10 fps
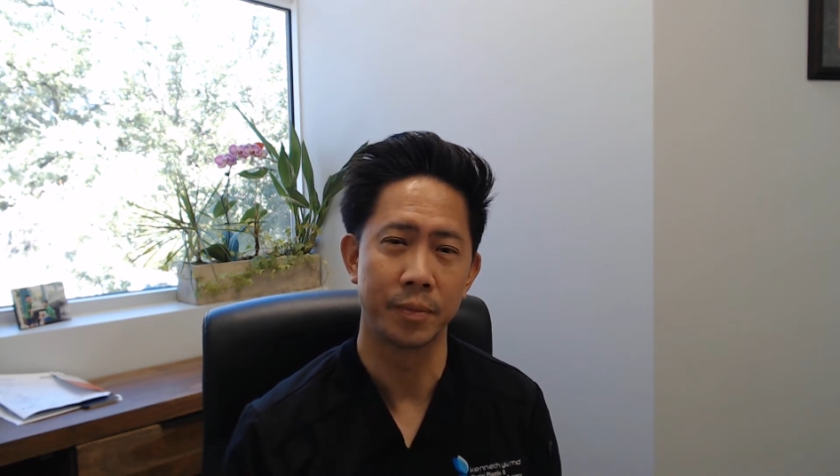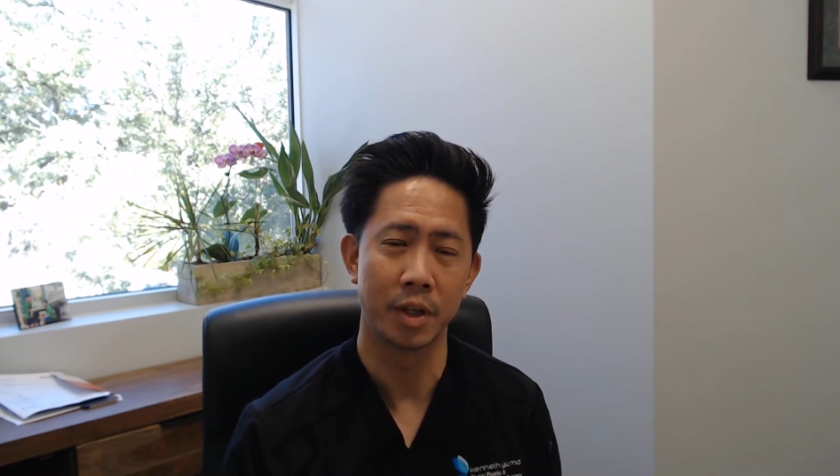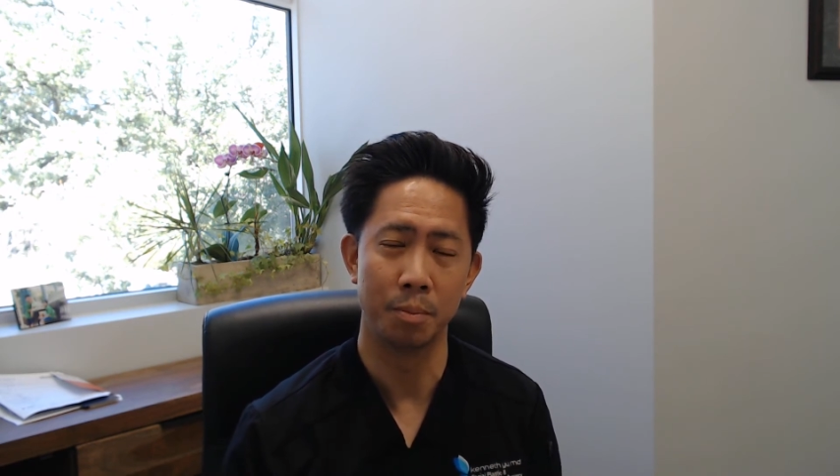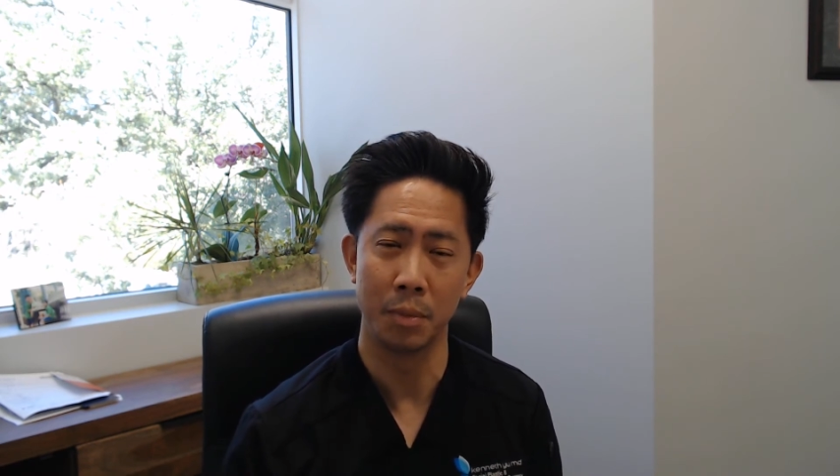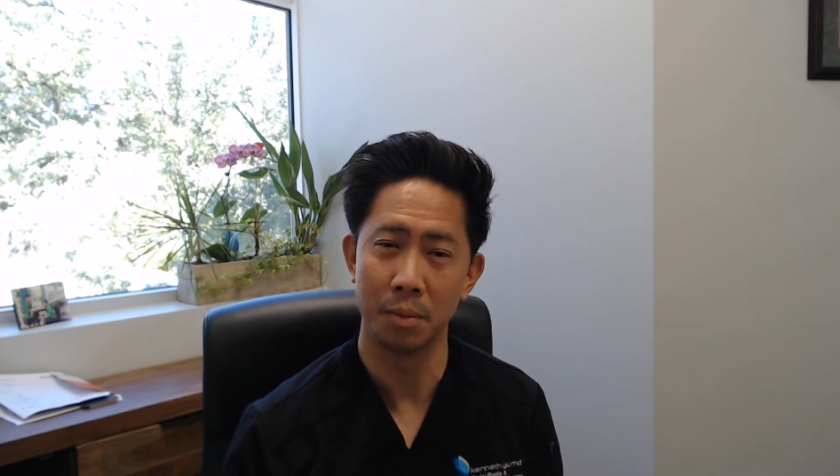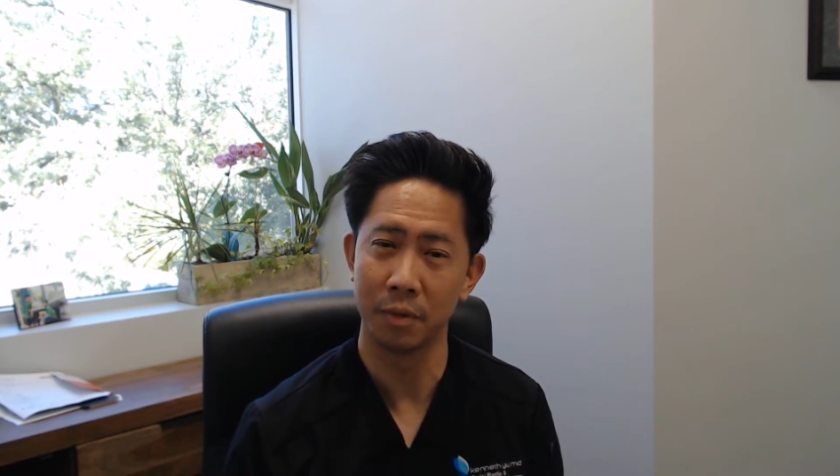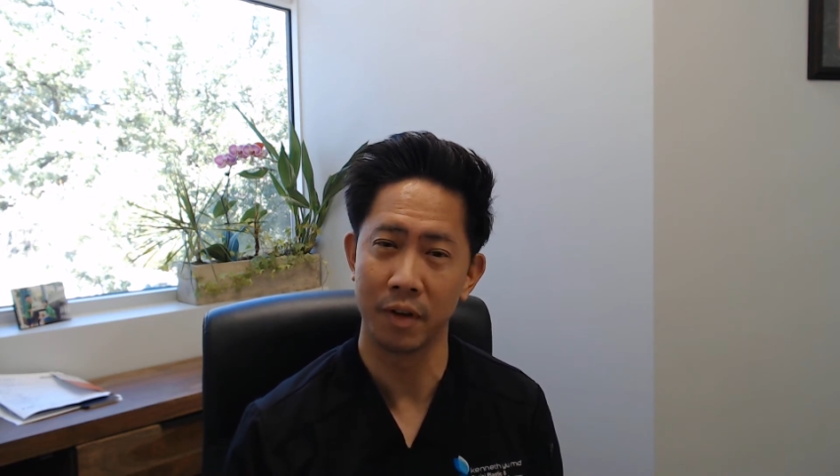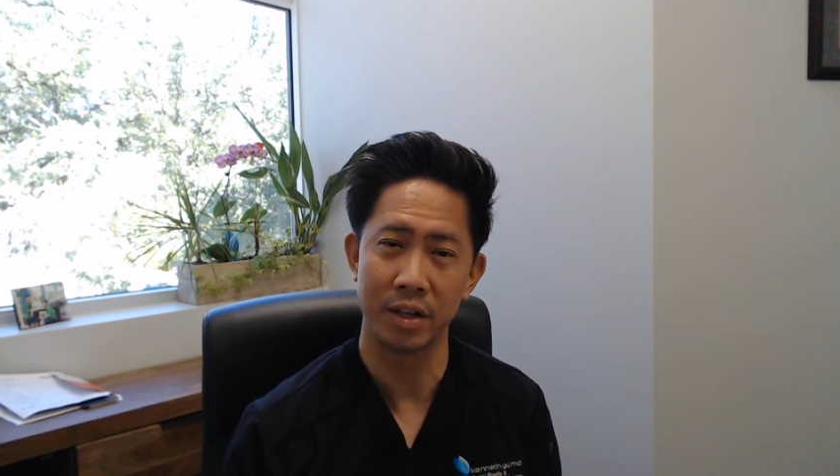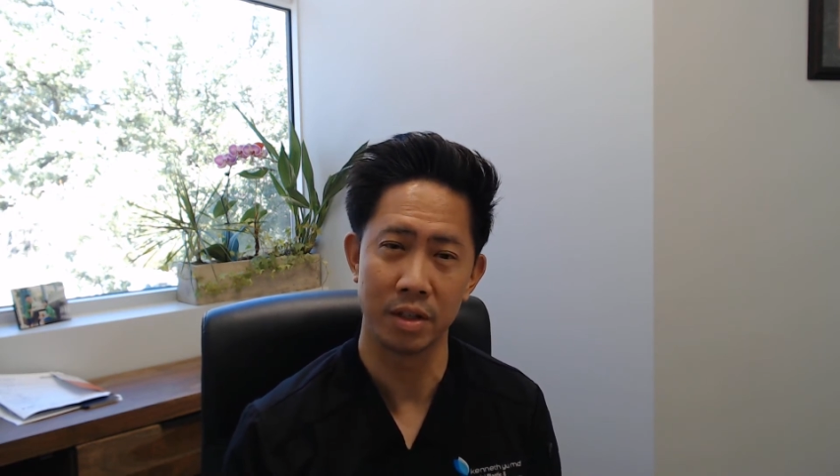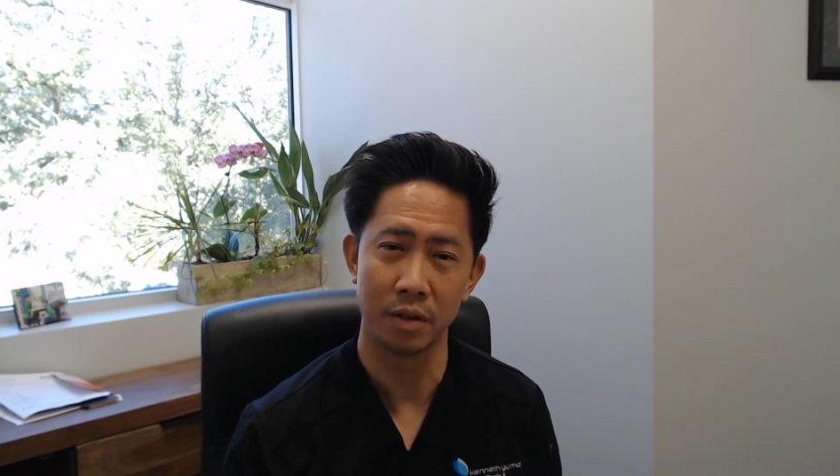minimally
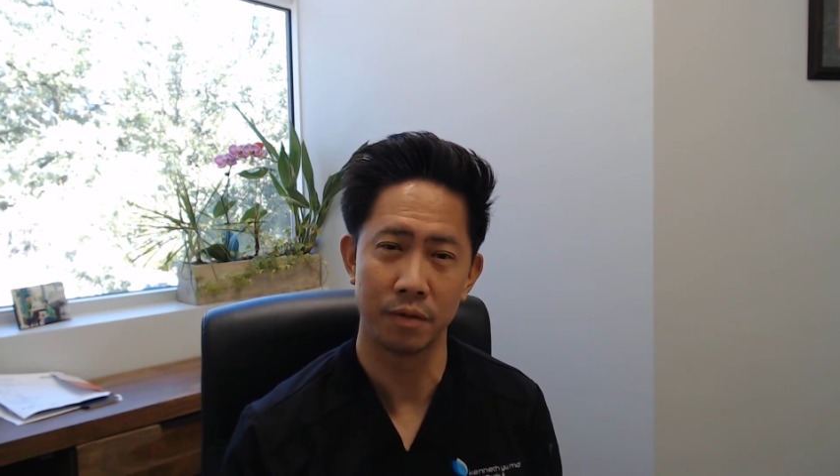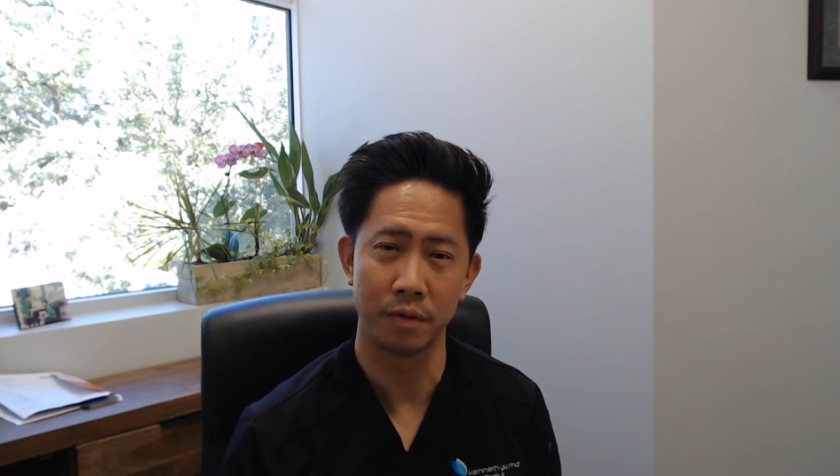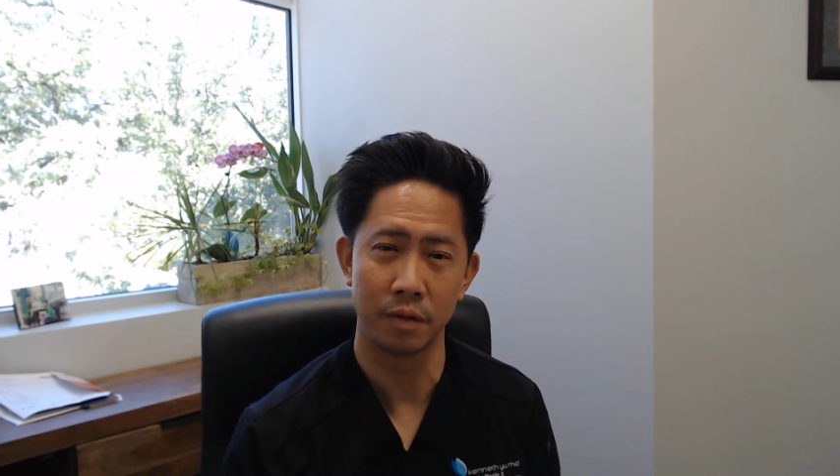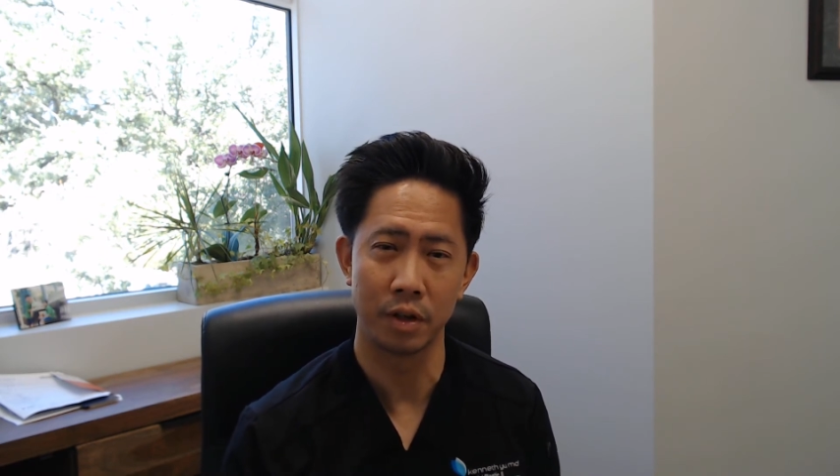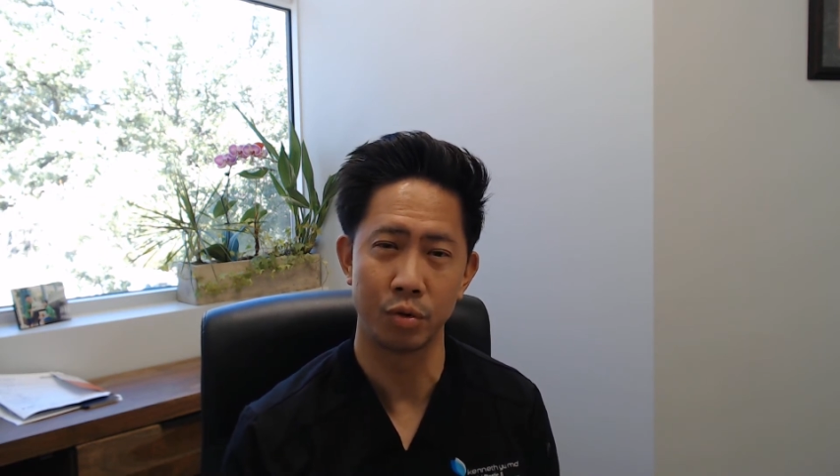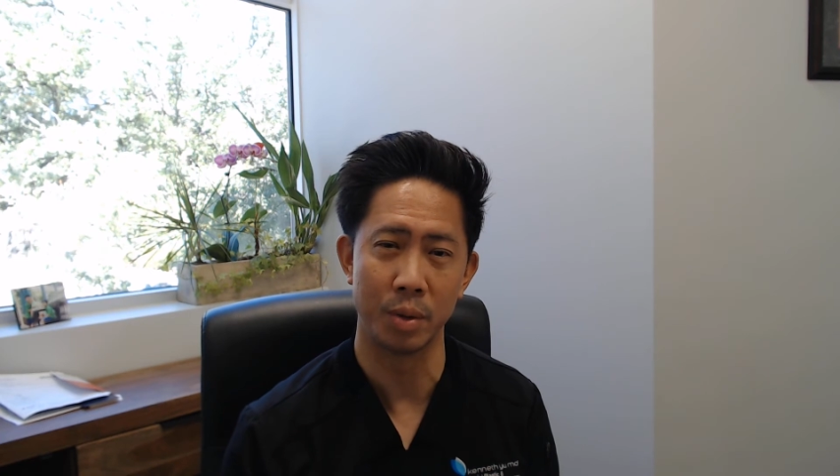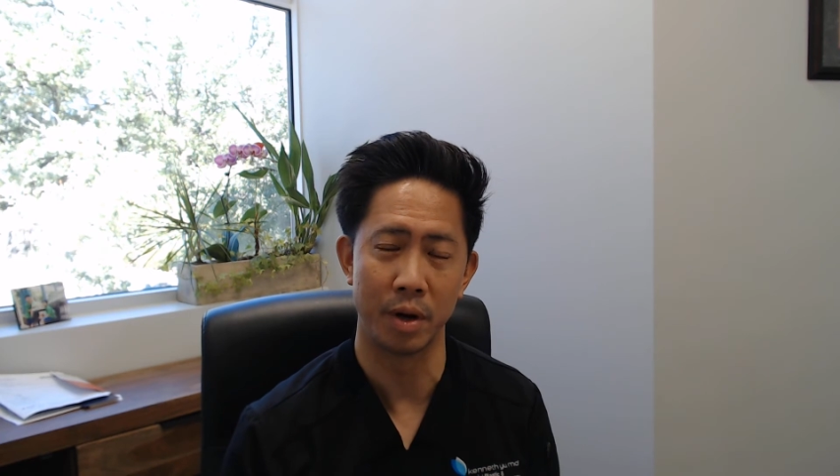invasive treatment